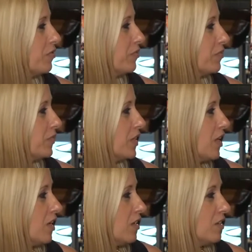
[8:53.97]
Mm-hmm.
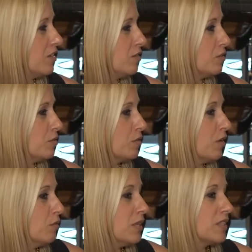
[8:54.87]
You
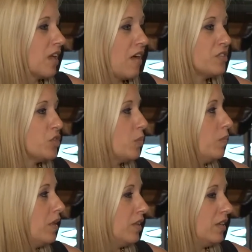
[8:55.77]
always have to
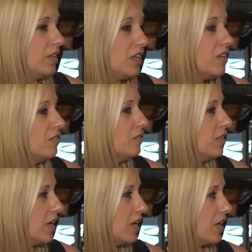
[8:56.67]
believe
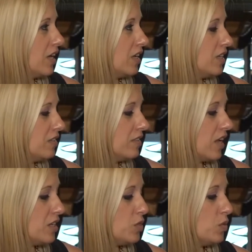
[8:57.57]

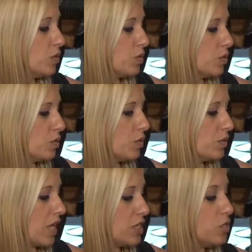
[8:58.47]
that you
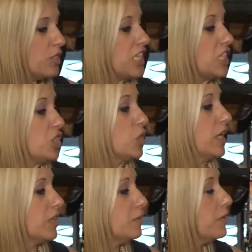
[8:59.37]
need to
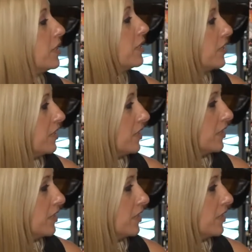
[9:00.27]
get better,